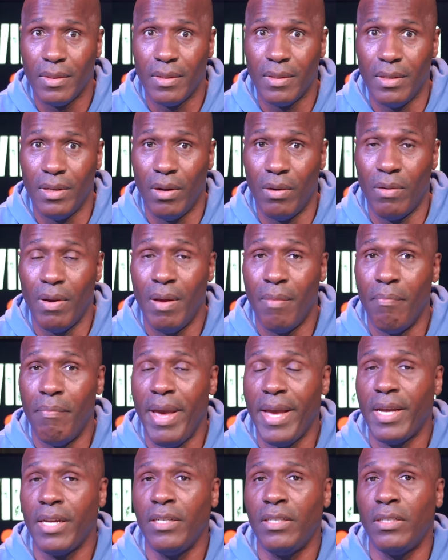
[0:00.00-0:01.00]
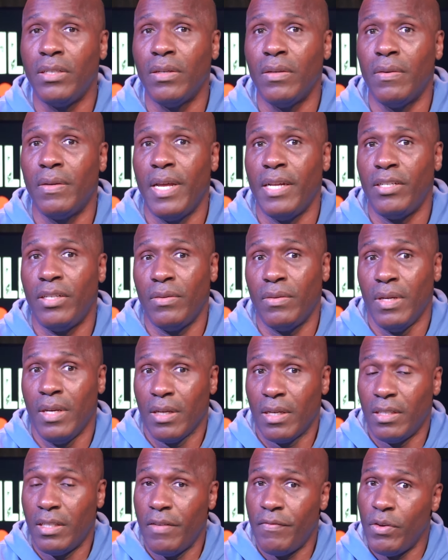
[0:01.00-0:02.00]
You know, making sure that you,
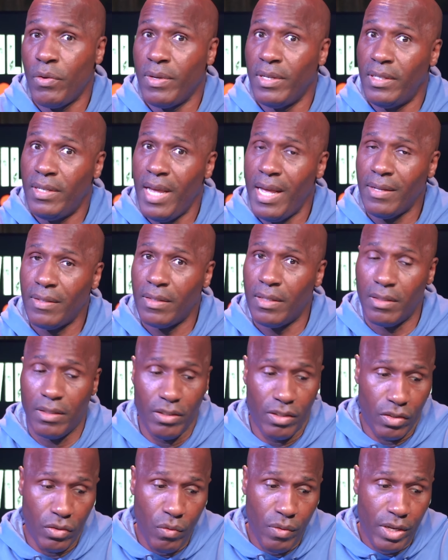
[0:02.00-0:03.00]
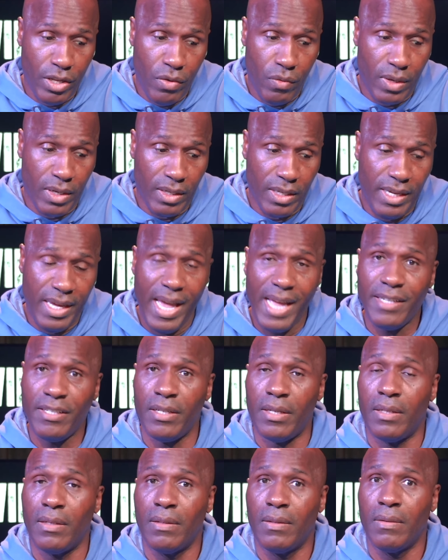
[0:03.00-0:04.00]
because if you can test it, the sooner you can catch
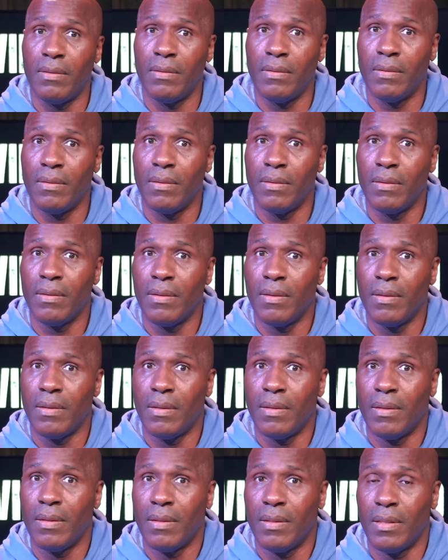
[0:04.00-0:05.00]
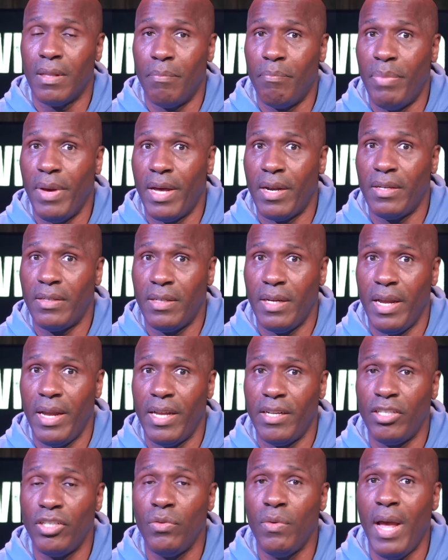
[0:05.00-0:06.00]
it, the better
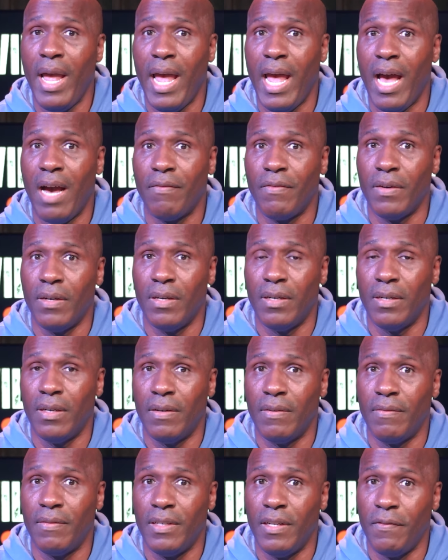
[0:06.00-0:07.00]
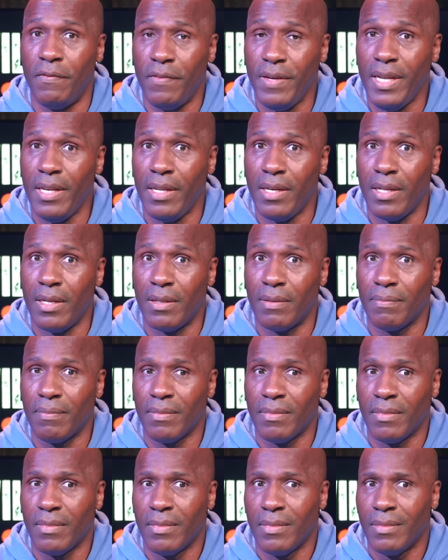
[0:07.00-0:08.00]
chance you have of defeating it.
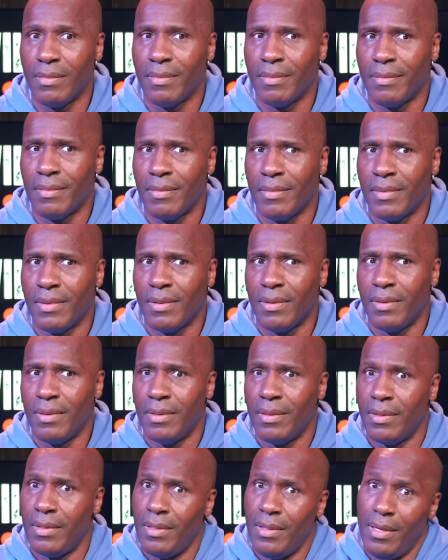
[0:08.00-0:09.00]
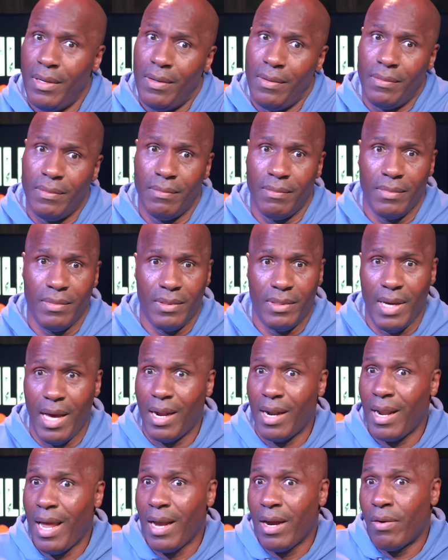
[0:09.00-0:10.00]
You know, kind
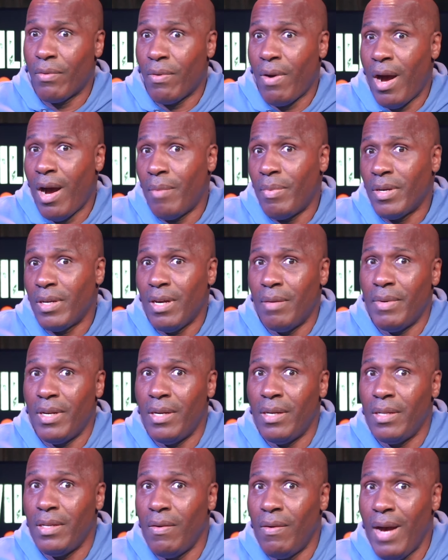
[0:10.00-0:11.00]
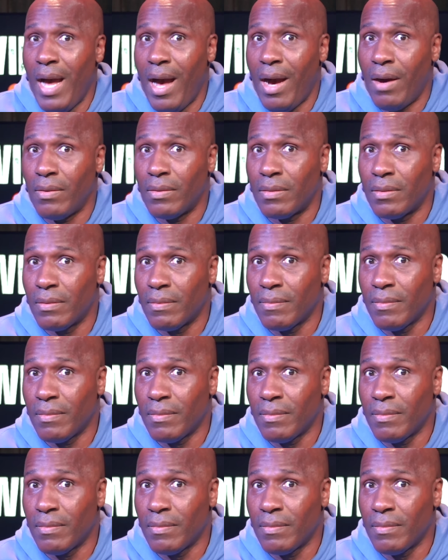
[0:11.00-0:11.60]
of like a robber coming into your house.